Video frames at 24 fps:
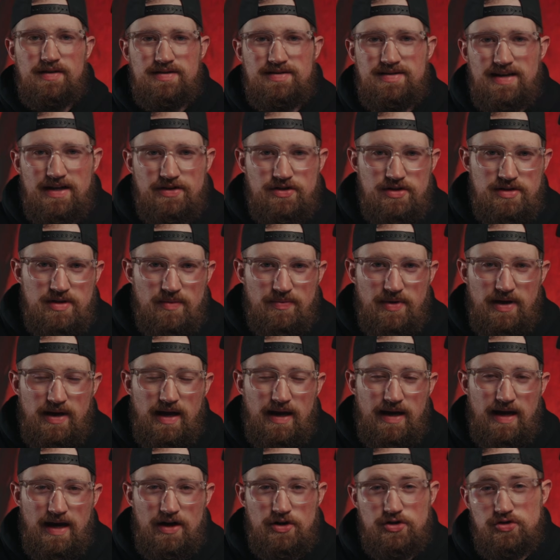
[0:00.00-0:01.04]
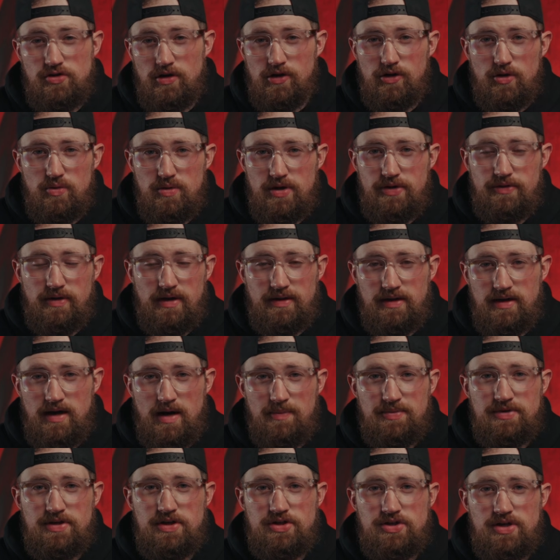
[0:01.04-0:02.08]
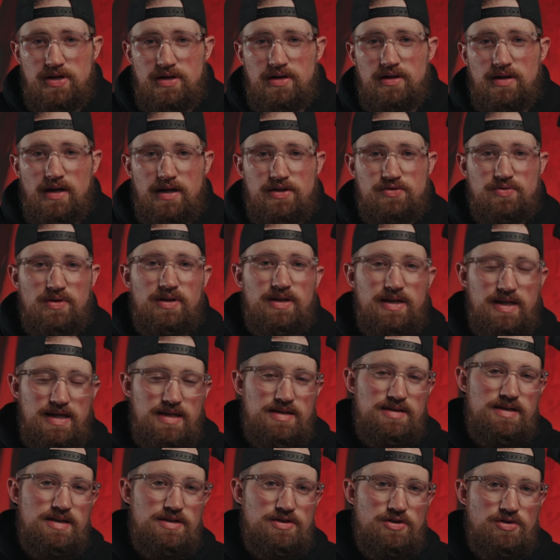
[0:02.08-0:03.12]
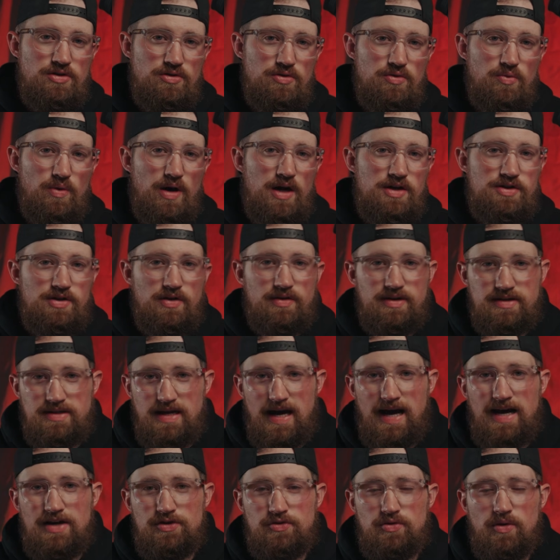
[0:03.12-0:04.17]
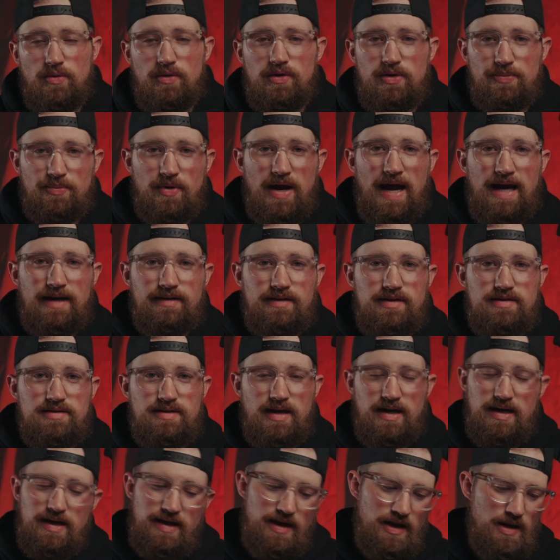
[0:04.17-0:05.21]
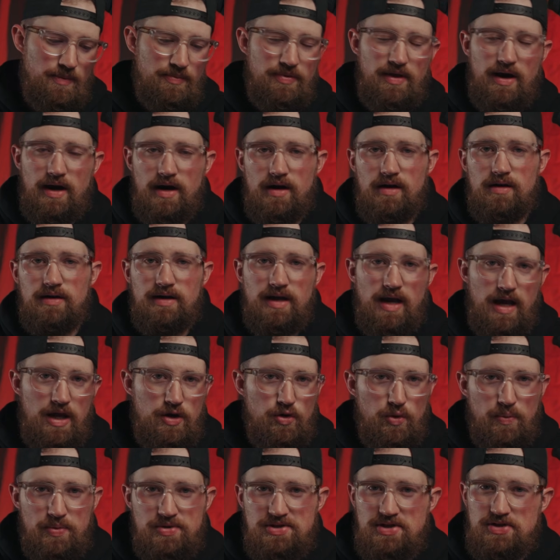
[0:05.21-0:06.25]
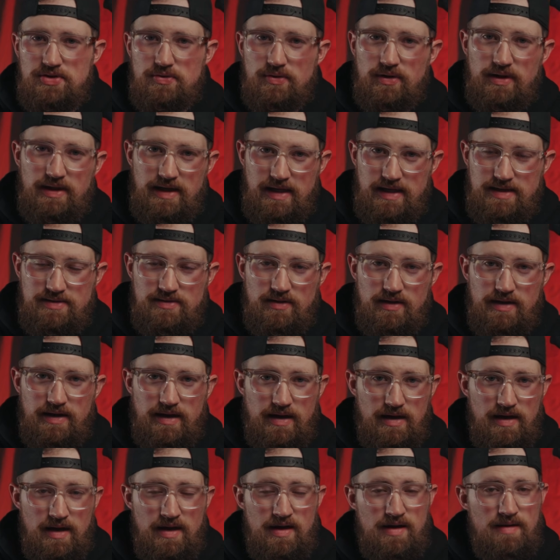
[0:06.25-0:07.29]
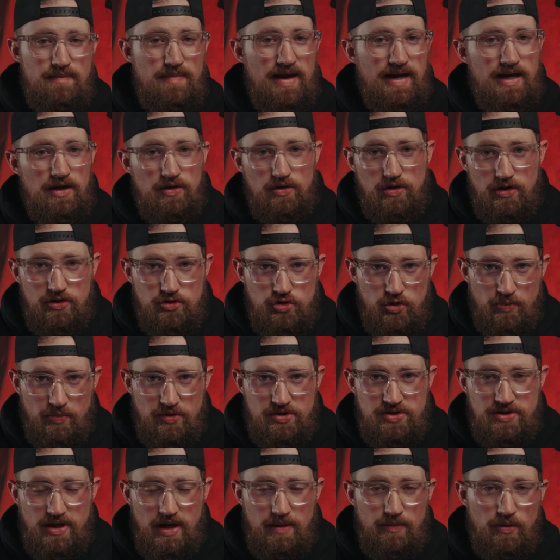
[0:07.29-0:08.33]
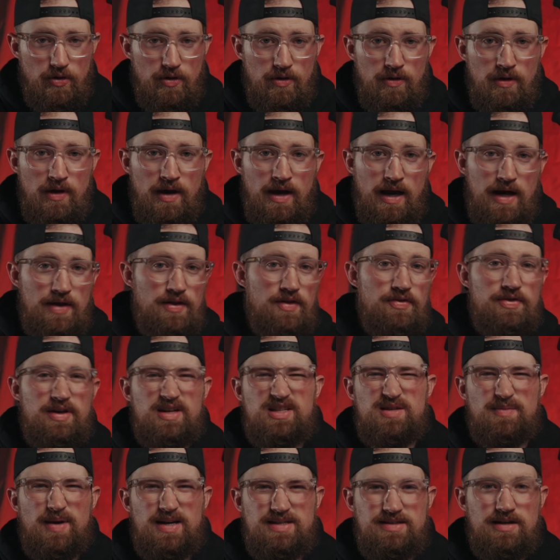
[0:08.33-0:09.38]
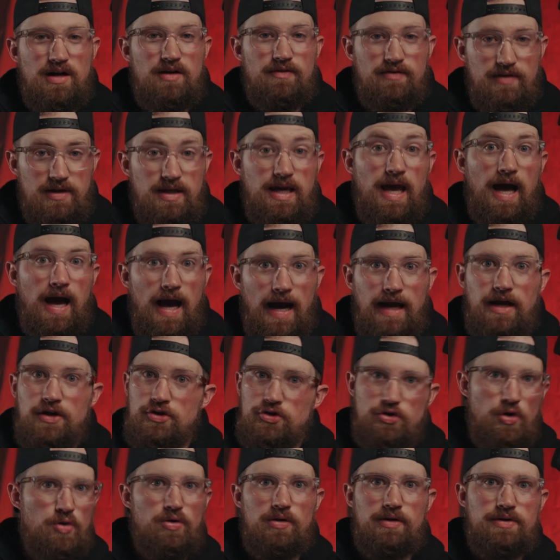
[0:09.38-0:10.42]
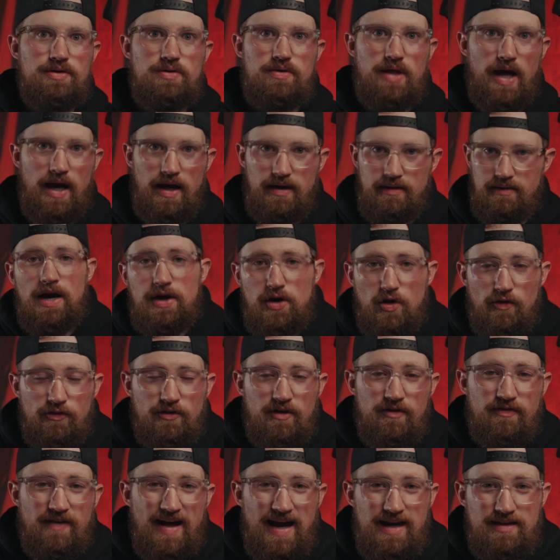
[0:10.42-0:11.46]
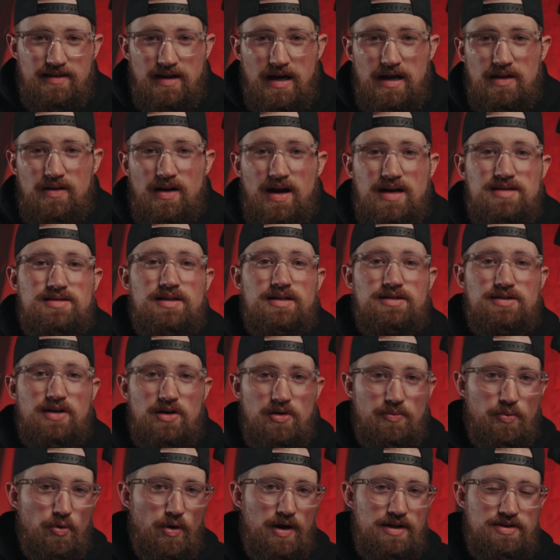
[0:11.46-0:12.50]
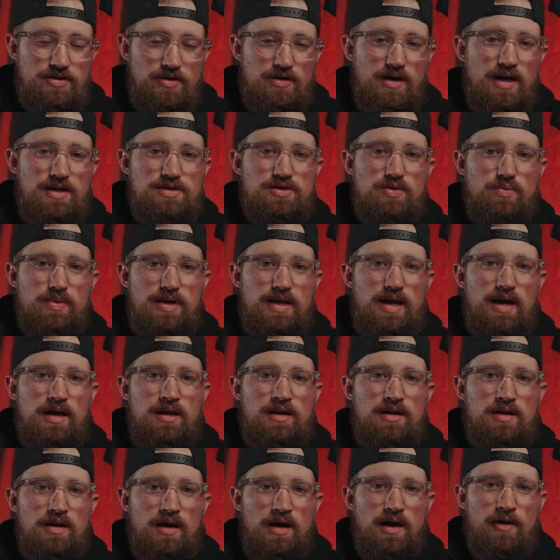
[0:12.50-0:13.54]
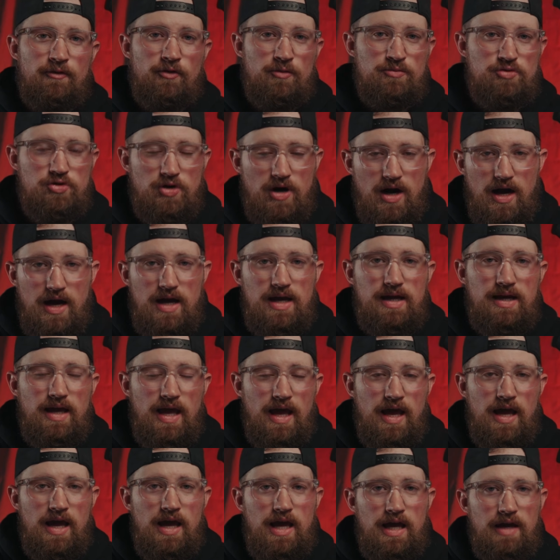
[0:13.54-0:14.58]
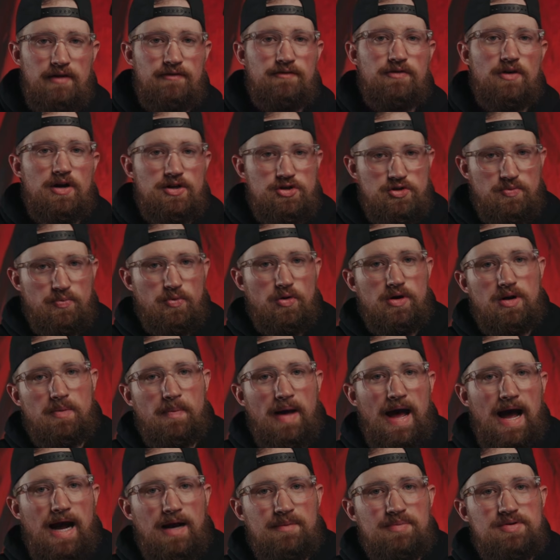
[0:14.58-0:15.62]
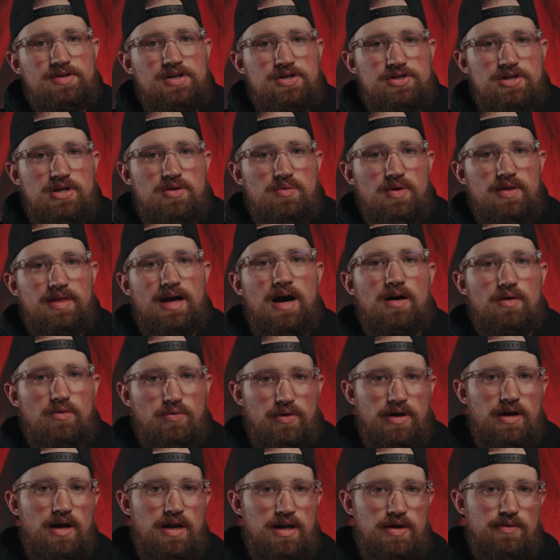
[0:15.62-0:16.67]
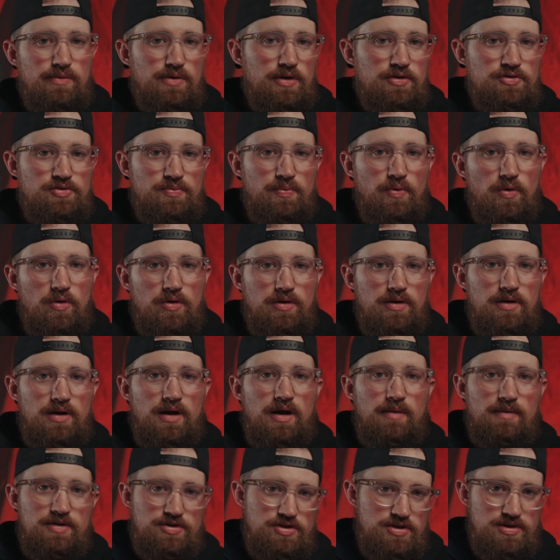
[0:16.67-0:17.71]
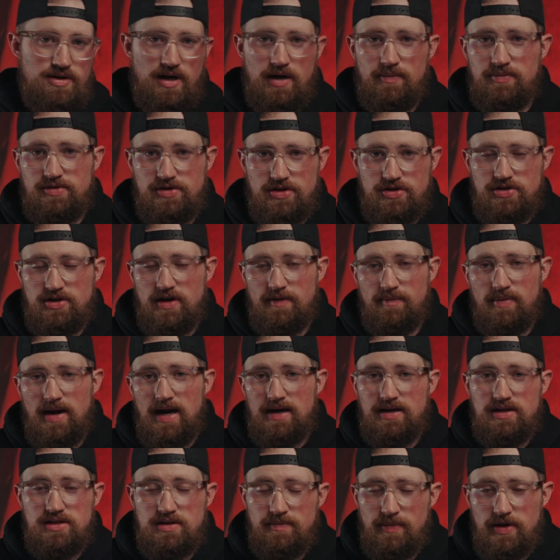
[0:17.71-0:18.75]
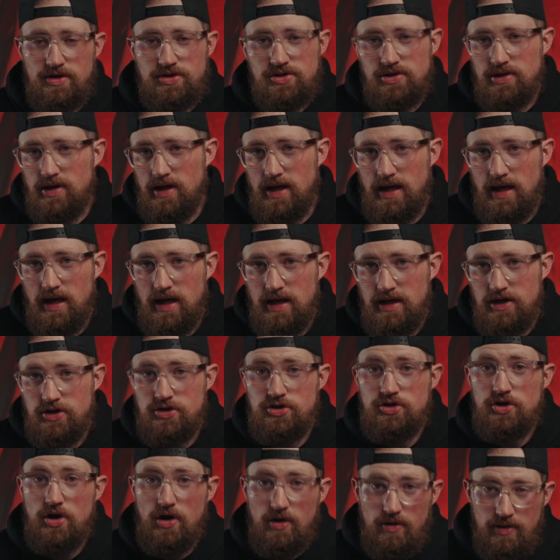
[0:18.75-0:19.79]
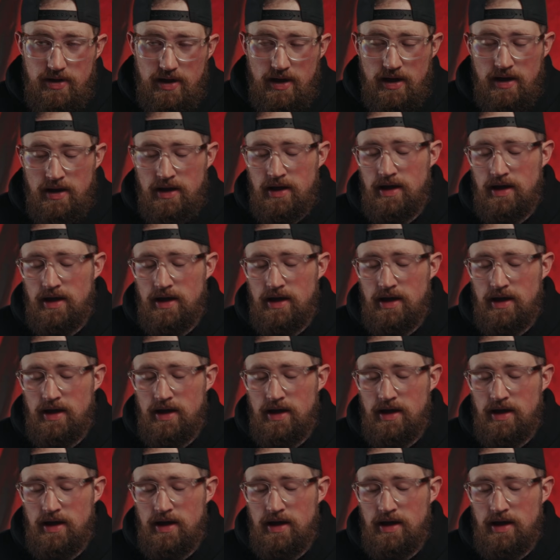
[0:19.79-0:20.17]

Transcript: This is actually something I kind of struggle with throughout the competition. It's really easy to watch all these guys who are really practiced, kind of get up there, get into a position really easily, make it look super stable, and then think to myself, yeah, I can totally do that. I know for a fact that I lost a ton of points across the weekend from trying a front supported bag position without any rear support. It's just not a position I've practiced a bunch, and it showed.